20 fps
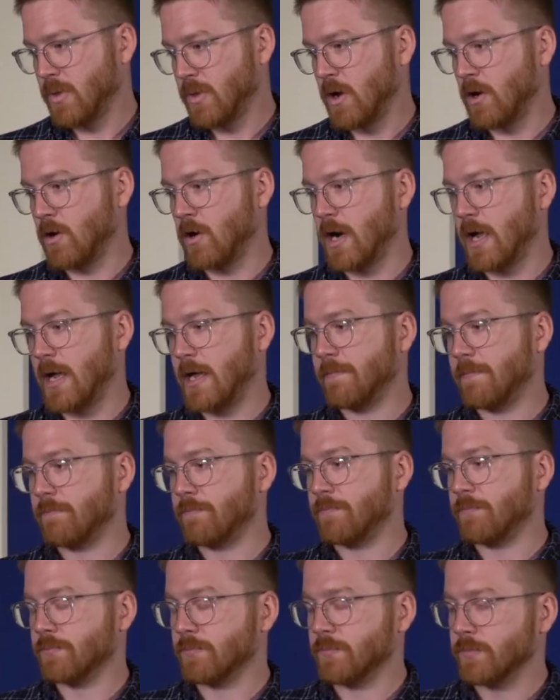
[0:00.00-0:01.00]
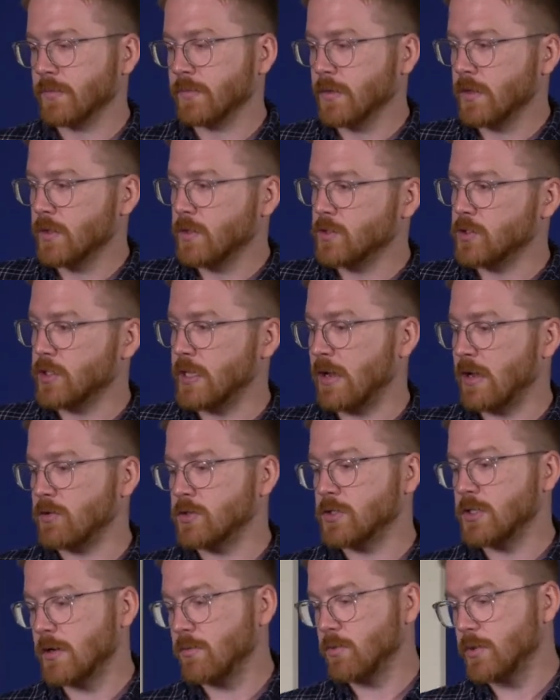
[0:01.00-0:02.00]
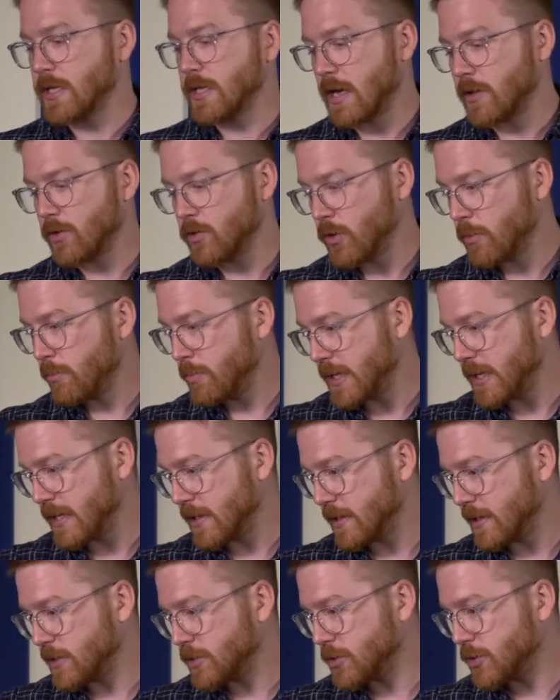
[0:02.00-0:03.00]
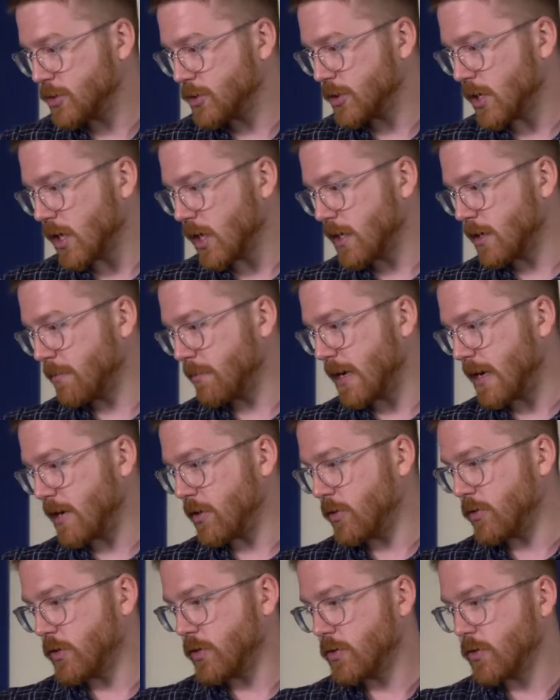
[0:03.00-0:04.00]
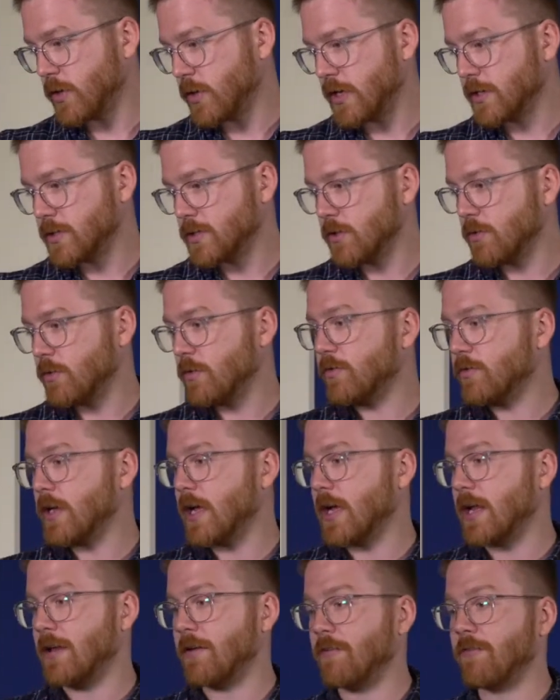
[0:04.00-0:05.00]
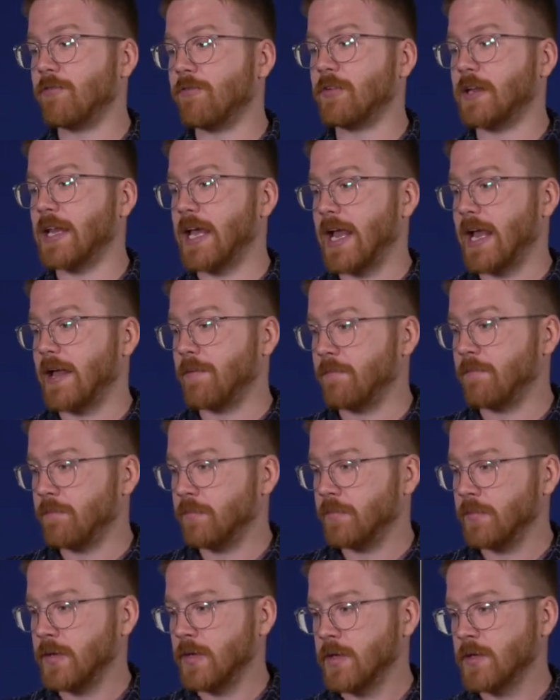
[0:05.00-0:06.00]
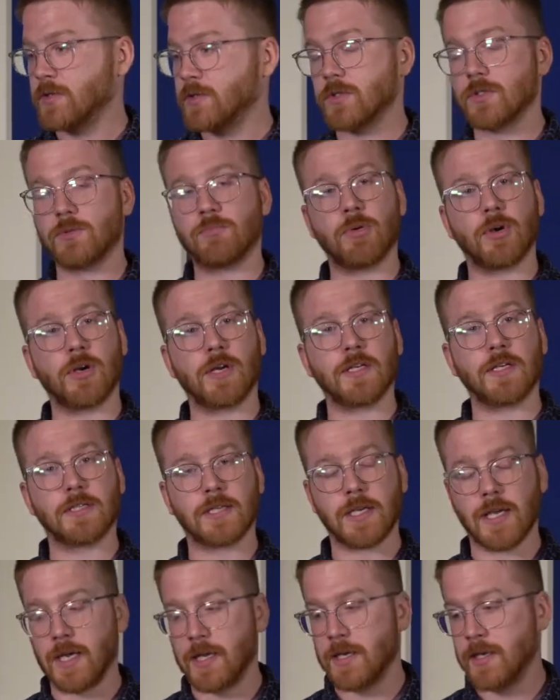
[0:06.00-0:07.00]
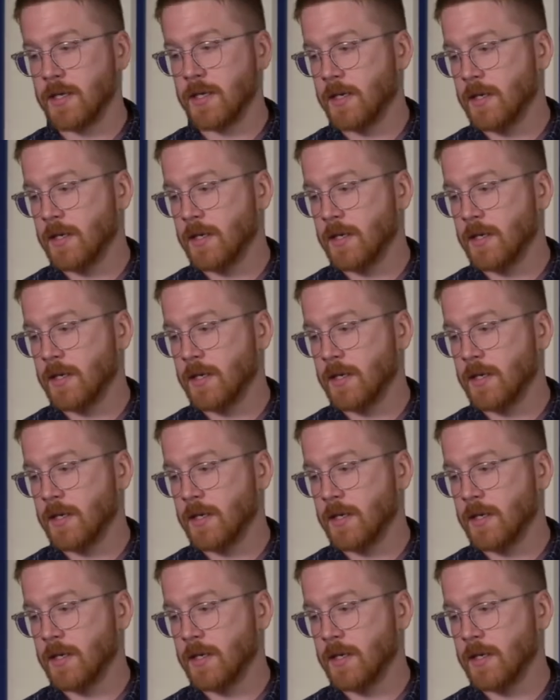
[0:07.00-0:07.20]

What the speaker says: All right, so that was done without the repeat. Let's just talk about it real quick. So we've got a flam. So as Bernie said,